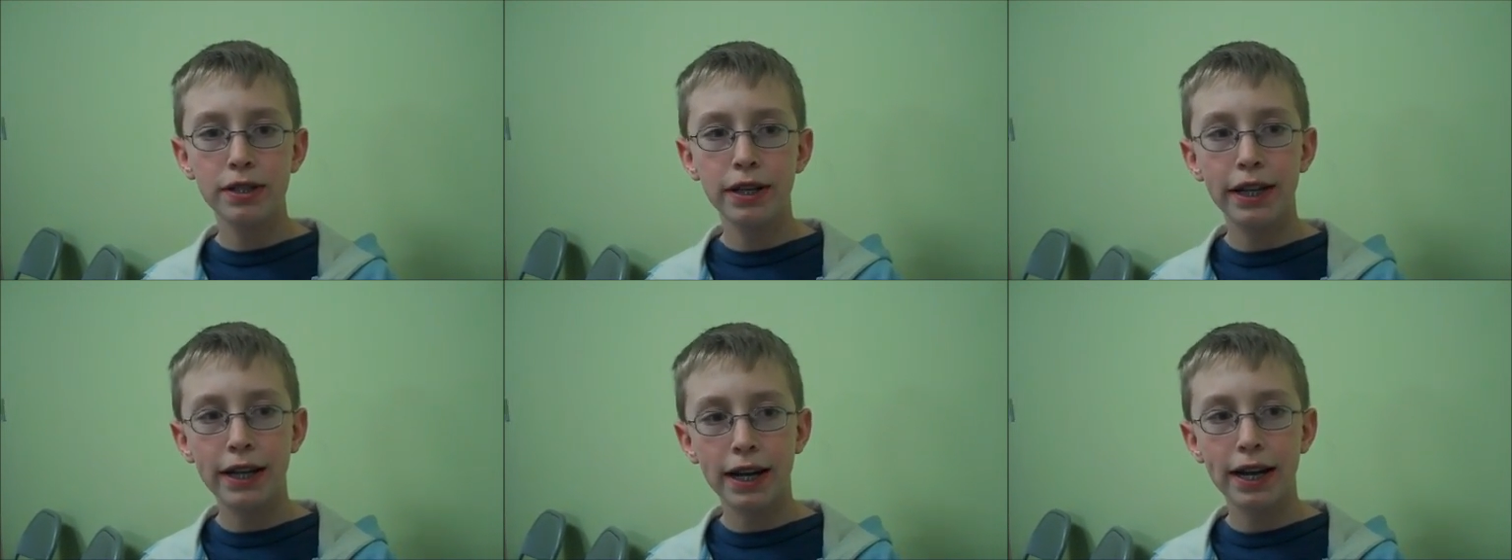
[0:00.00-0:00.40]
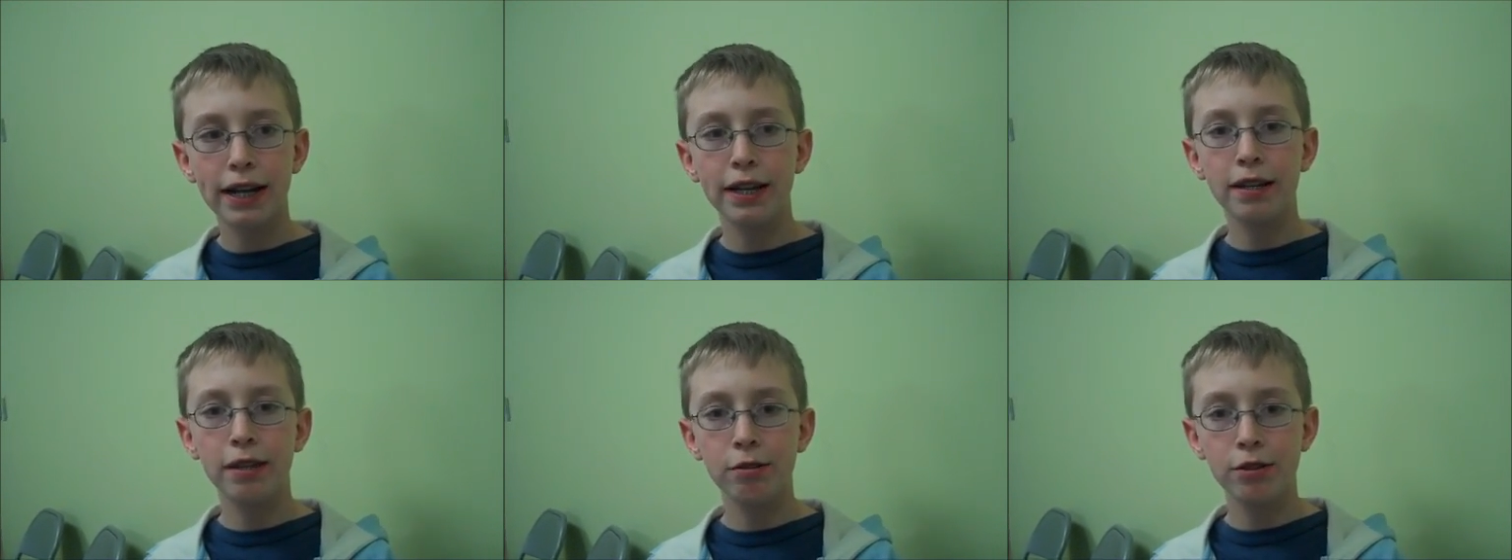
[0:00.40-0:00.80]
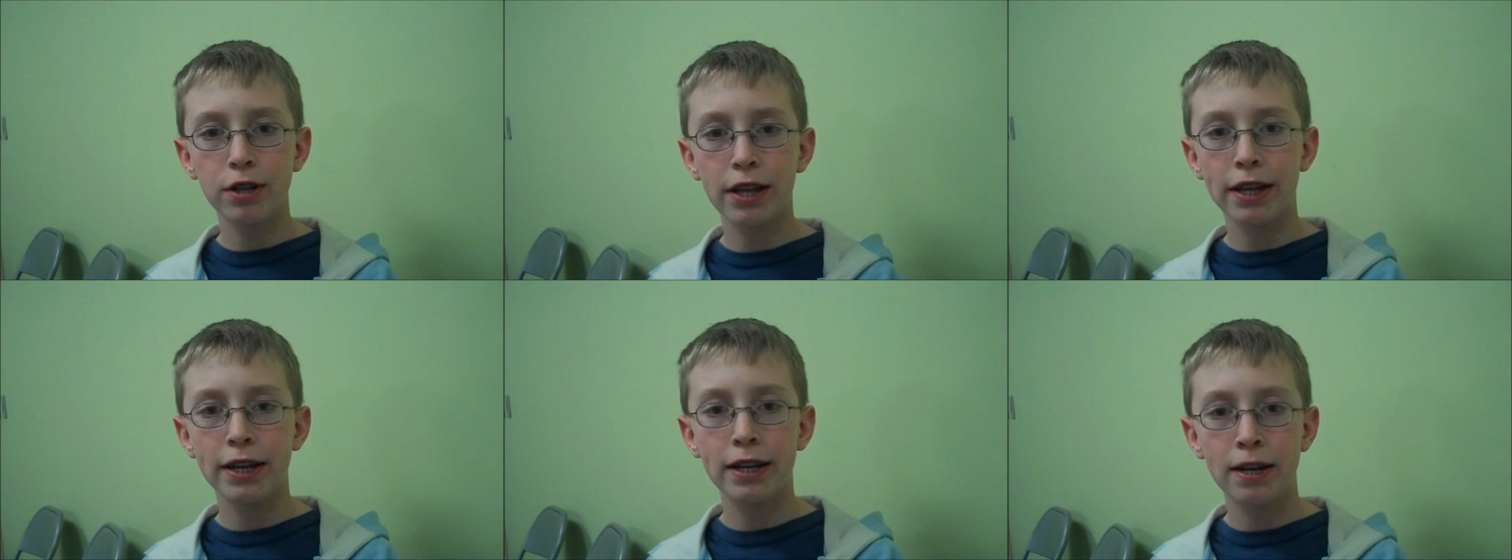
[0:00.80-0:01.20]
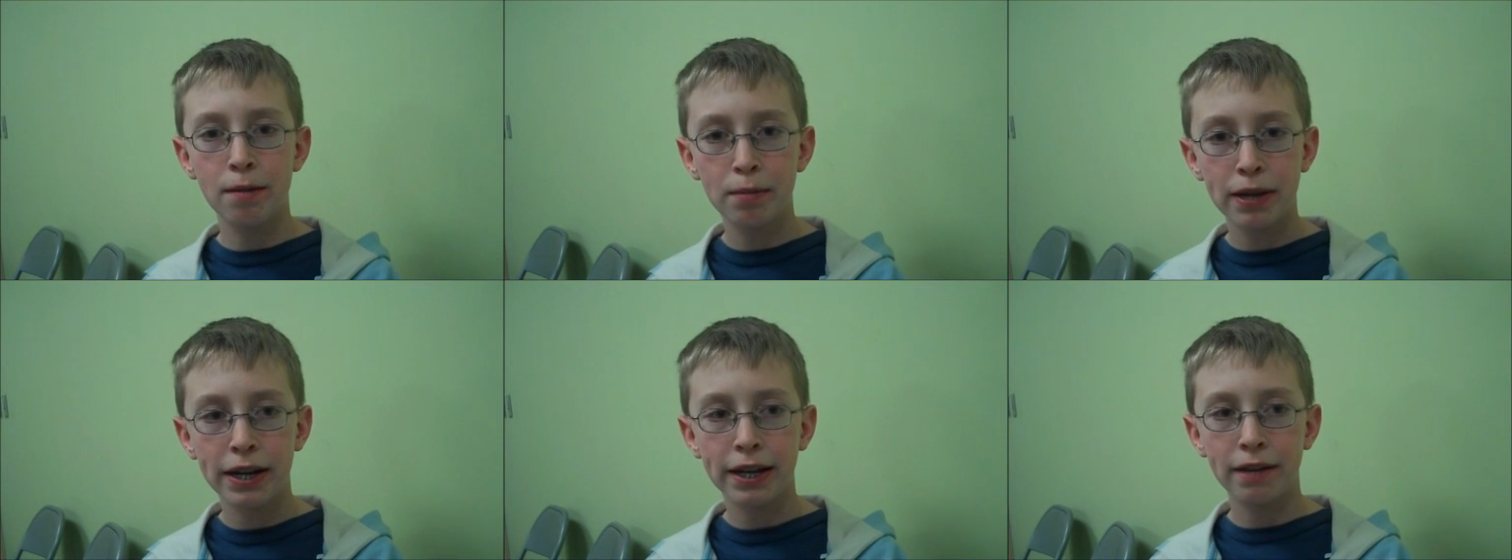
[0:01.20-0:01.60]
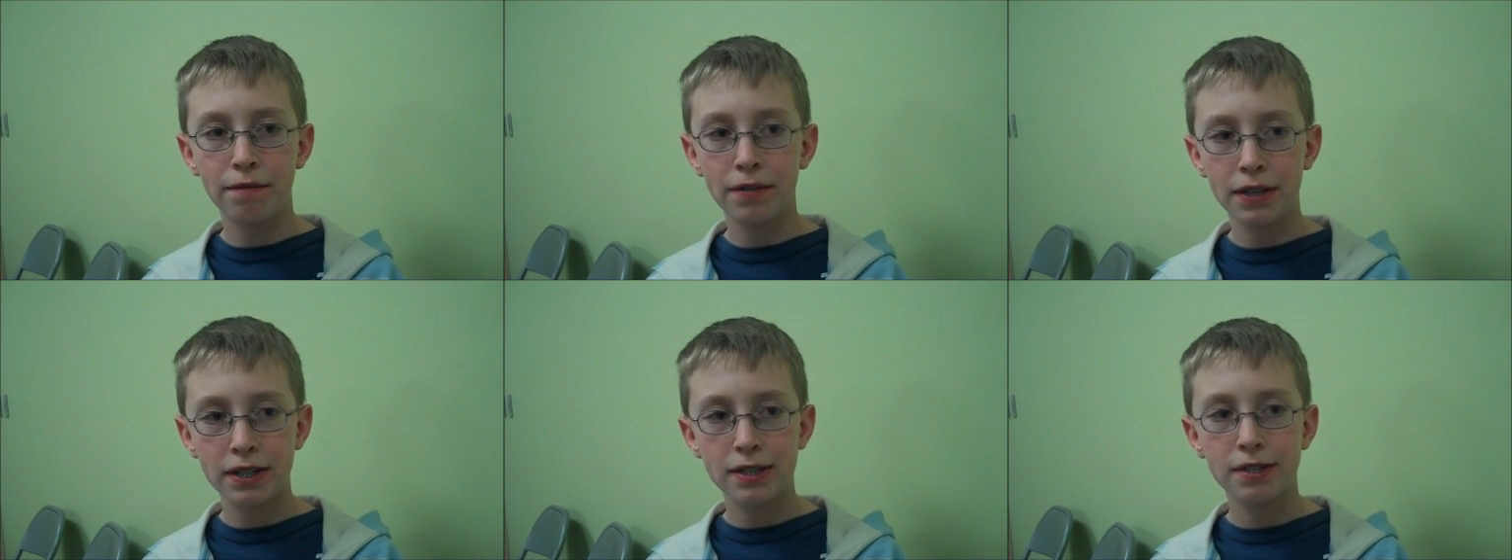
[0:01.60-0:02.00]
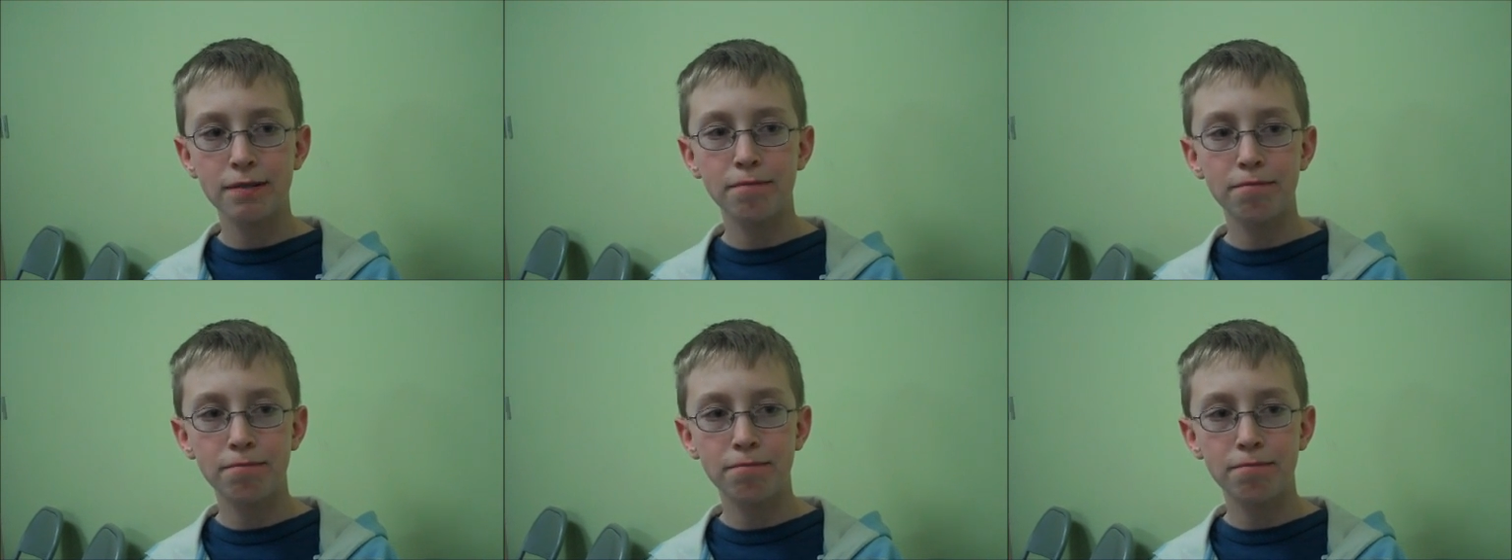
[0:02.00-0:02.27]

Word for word: and I usually ended up getting it fixed.